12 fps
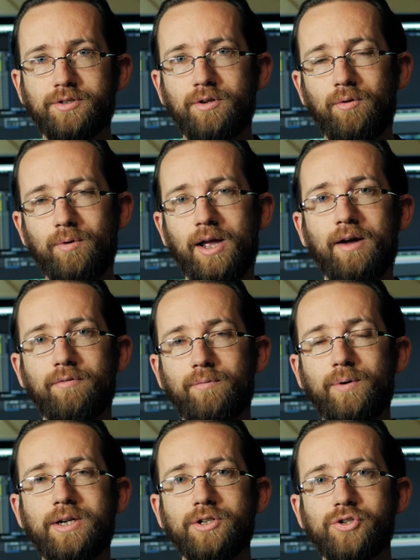You know, we have
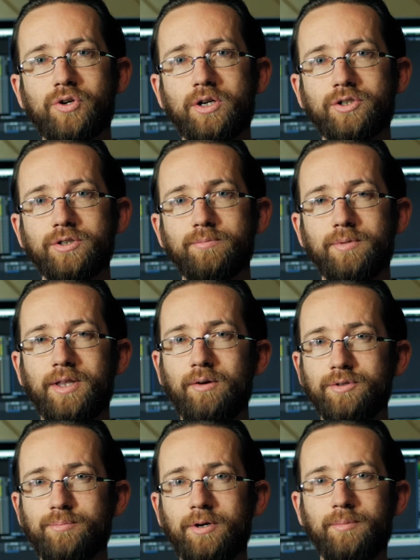reconstruction, but that
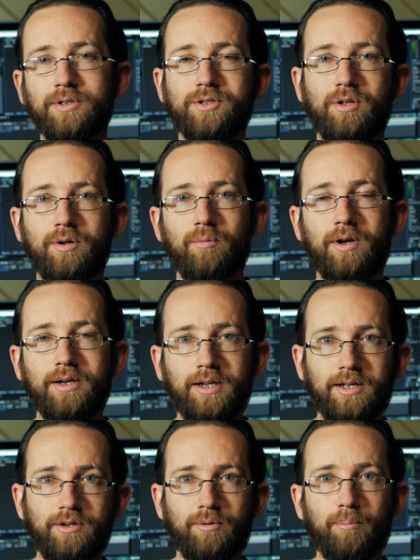was pretty much the only way to
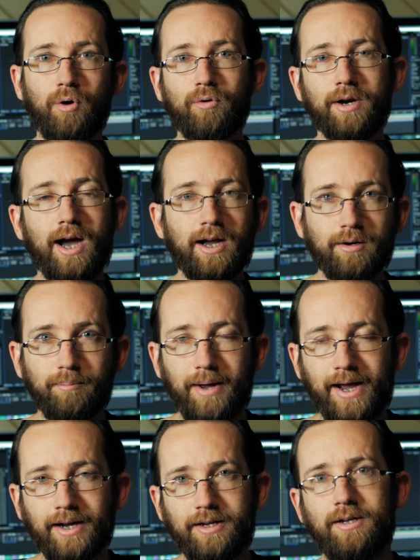get your broken item
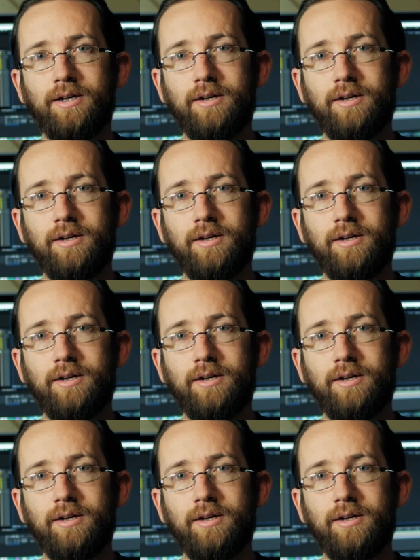back.